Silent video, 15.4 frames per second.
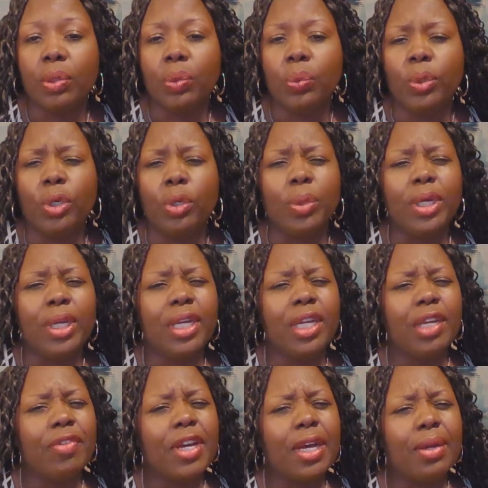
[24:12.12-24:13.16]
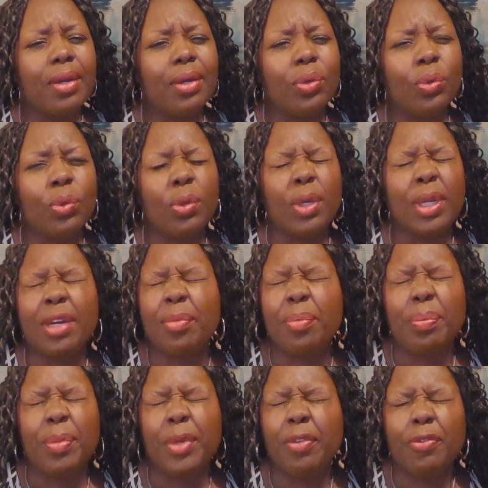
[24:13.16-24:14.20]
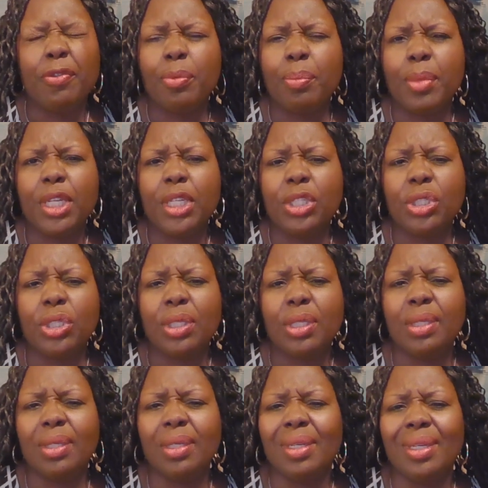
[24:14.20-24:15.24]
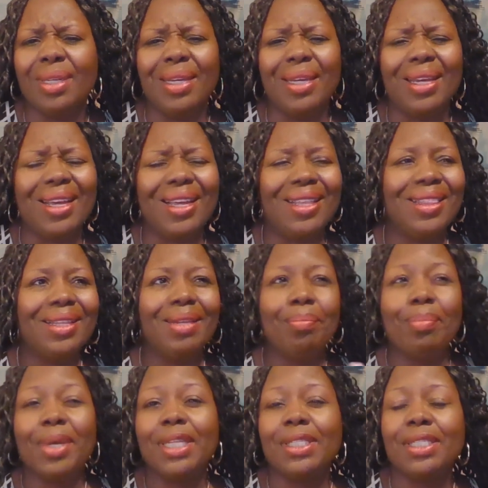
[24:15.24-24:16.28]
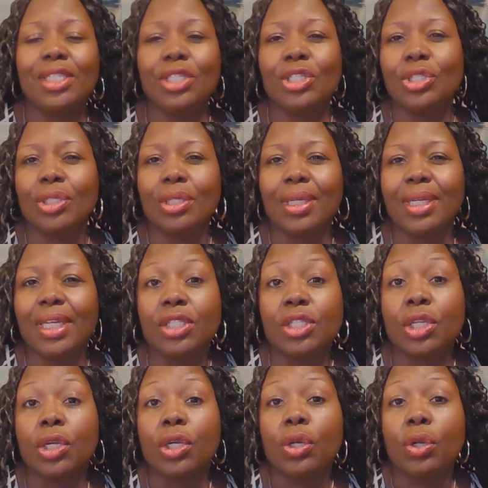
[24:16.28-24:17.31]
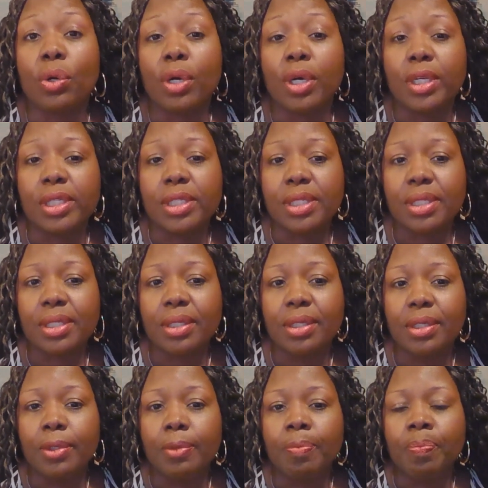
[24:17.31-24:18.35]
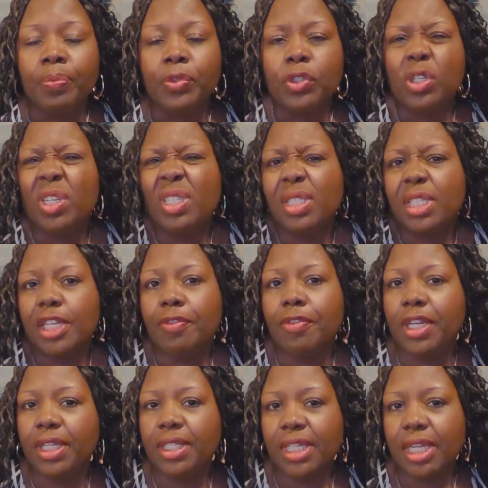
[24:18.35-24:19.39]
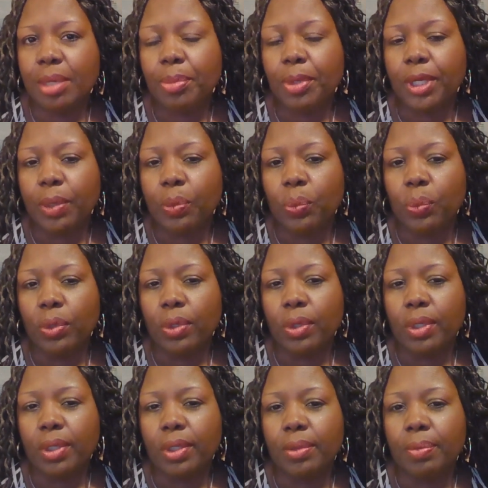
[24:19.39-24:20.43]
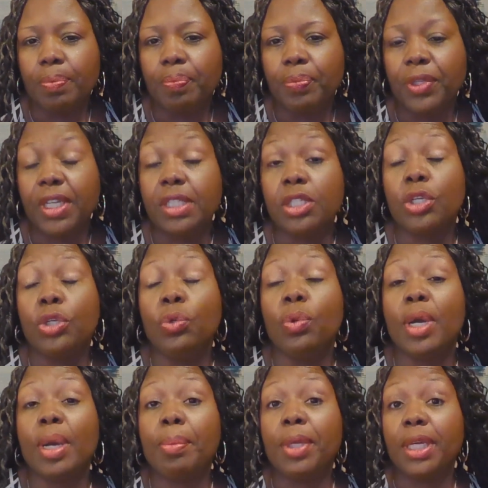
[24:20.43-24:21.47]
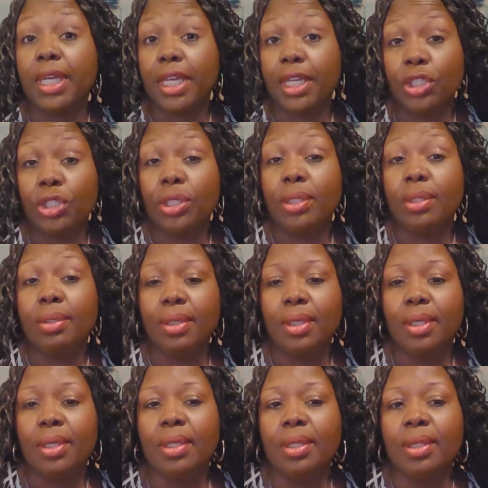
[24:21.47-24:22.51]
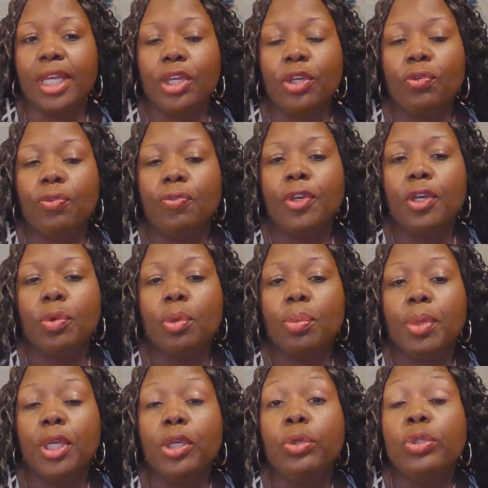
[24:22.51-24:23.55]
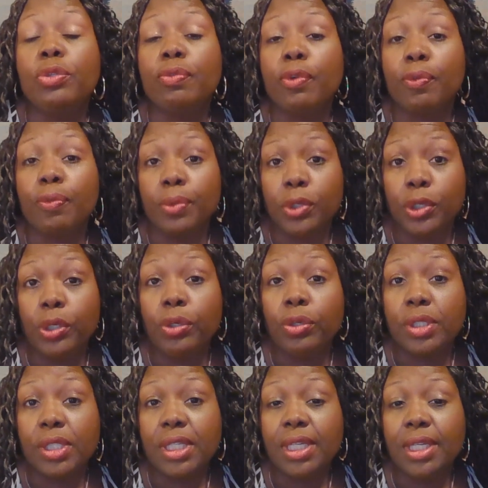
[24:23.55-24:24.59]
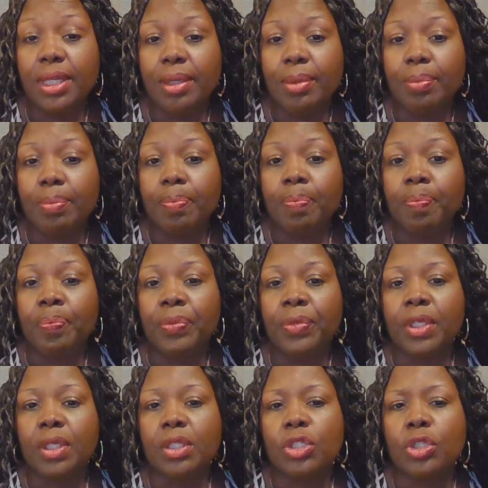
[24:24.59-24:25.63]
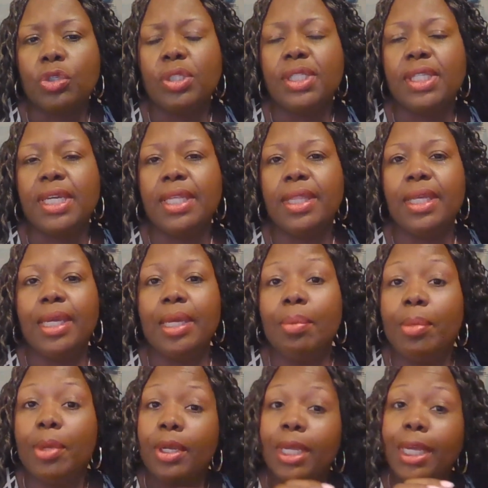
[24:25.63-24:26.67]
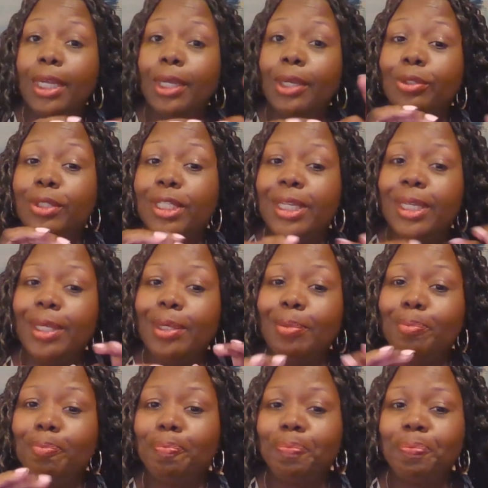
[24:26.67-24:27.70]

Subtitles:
We don't want to give out a whole lot of information and the message gets lost. So let's give an example at work. There's a new application that you feel will be useful to your team. So you say in the email, hello team.